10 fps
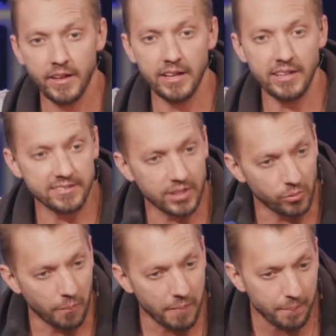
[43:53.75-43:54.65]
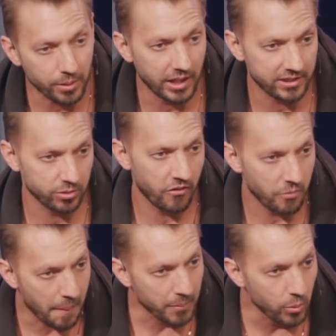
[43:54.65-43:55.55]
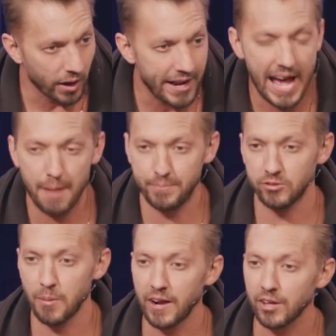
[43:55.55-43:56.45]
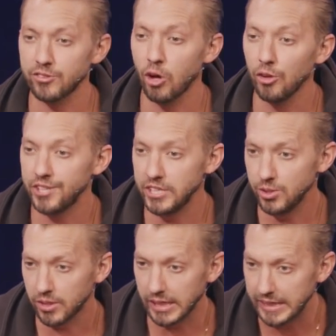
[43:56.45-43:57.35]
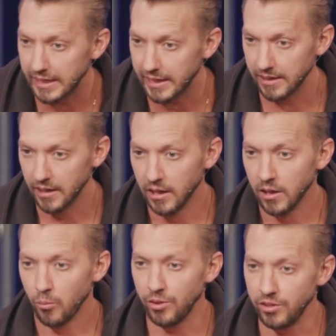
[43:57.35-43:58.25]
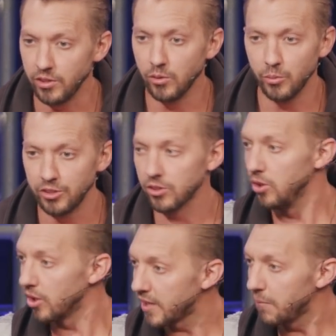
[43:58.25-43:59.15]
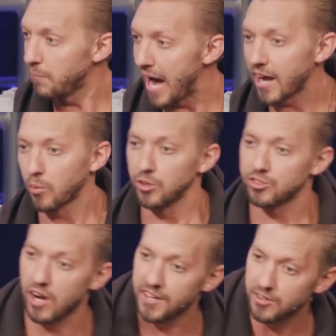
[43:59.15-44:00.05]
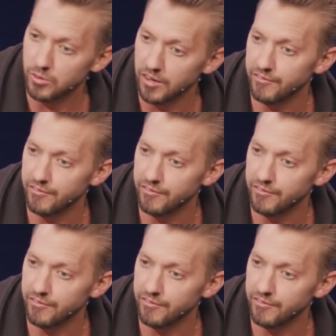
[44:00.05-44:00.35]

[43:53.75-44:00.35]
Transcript: And he said, Remember, Lot's wife, remember what happens. Remember how salty you can get when, you, when you're looking backward trying to run